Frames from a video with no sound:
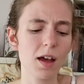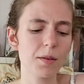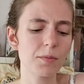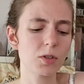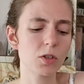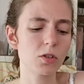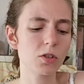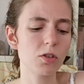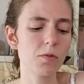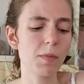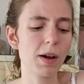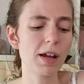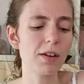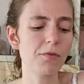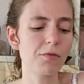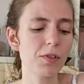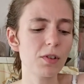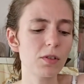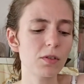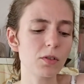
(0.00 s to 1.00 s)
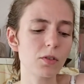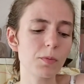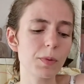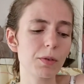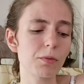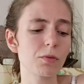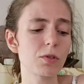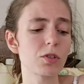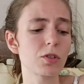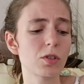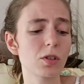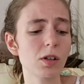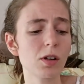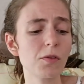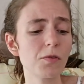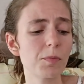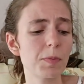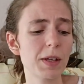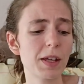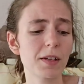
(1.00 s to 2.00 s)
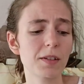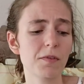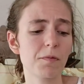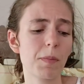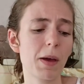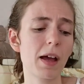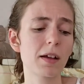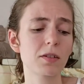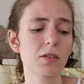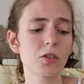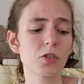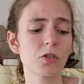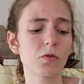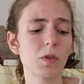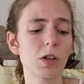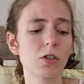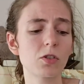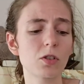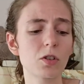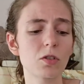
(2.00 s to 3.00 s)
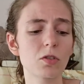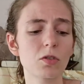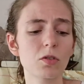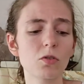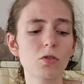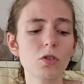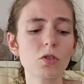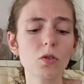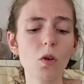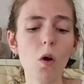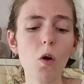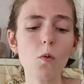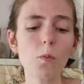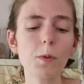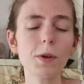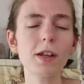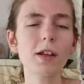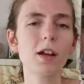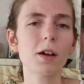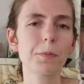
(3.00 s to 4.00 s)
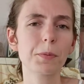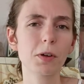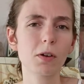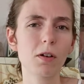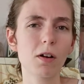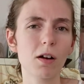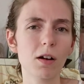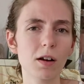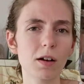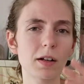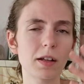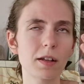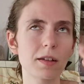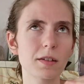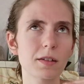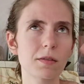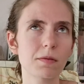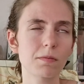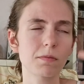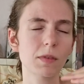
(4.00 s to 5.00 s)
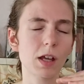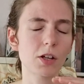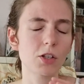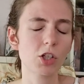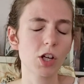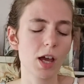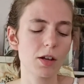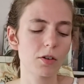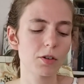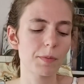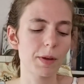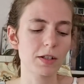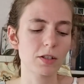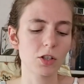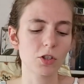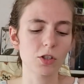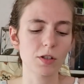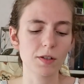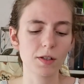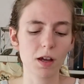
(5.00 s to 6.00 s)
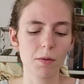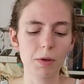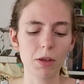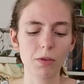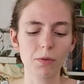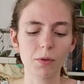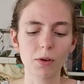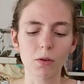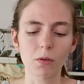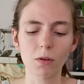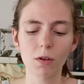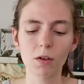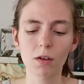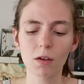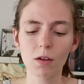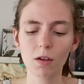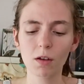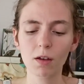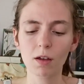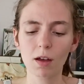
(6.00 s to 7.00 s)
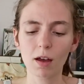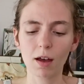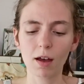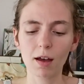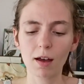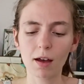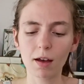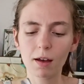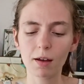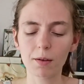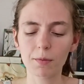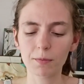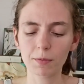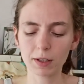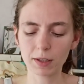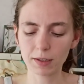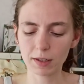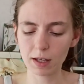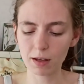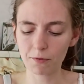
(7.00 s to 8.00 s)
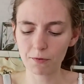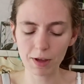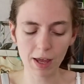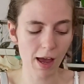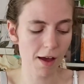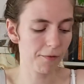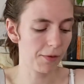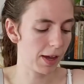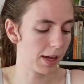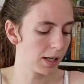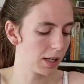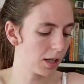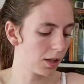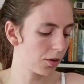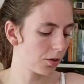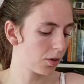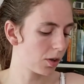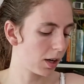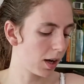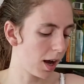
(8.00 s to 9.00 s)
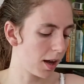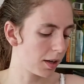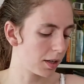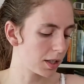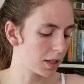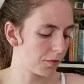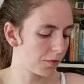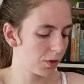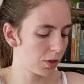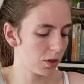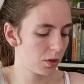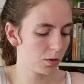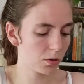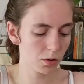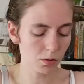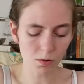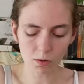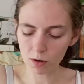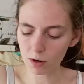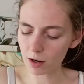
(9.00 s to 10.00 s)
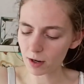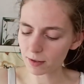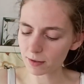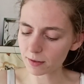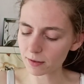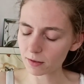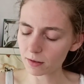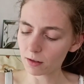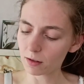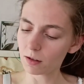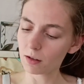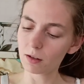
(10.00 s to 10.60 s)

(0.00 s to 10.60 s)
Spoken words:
So you might feel a little bit reserved because of past situations. So just opening up your heart is a channeled message that's coming through. Let's see if we have any other guidance for you, Taurus.